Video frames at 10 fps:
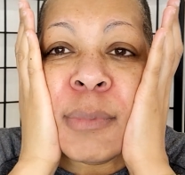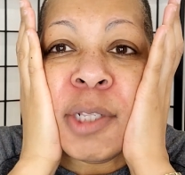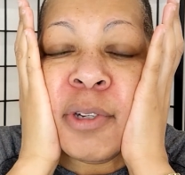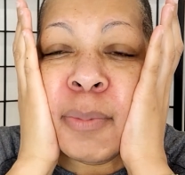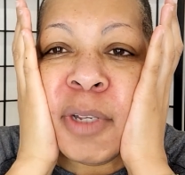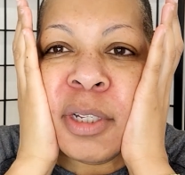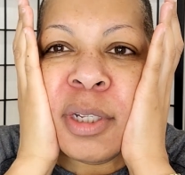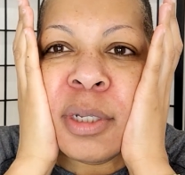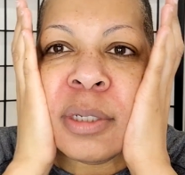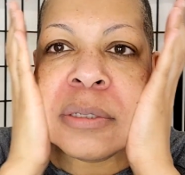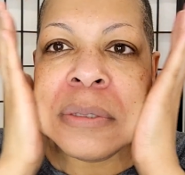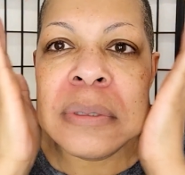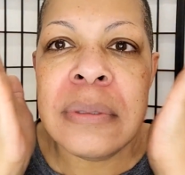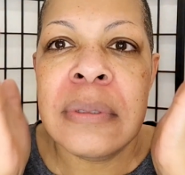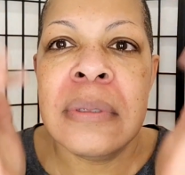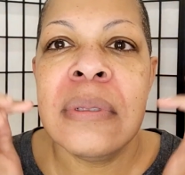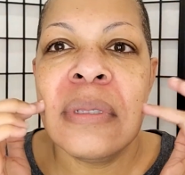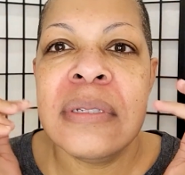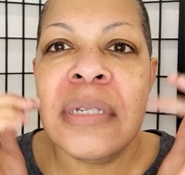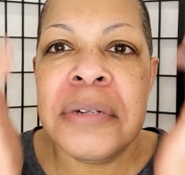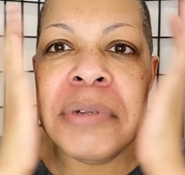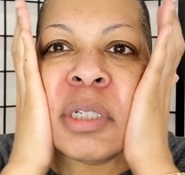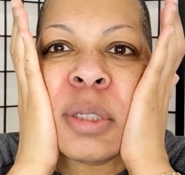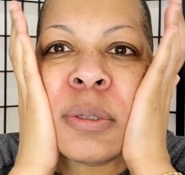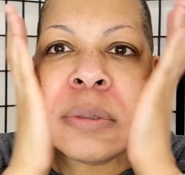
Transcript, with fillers: I look at my cheeks, this area.